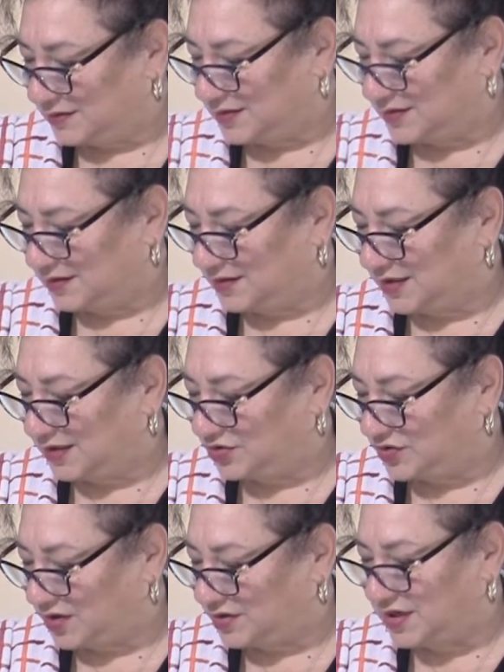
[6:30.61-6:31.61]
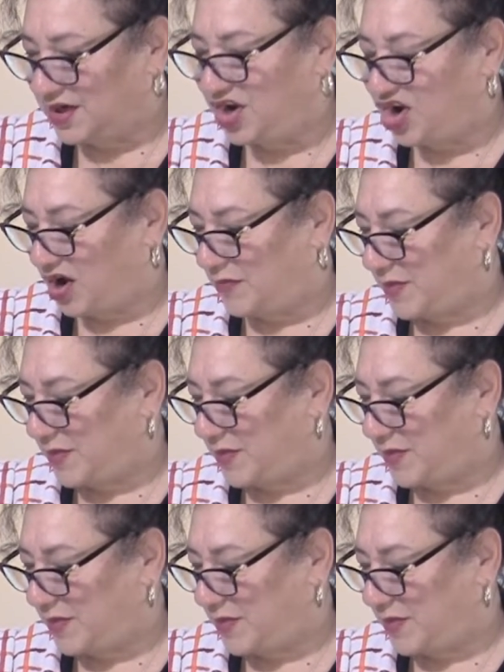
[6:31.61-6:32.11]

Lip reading: Still a little dry, not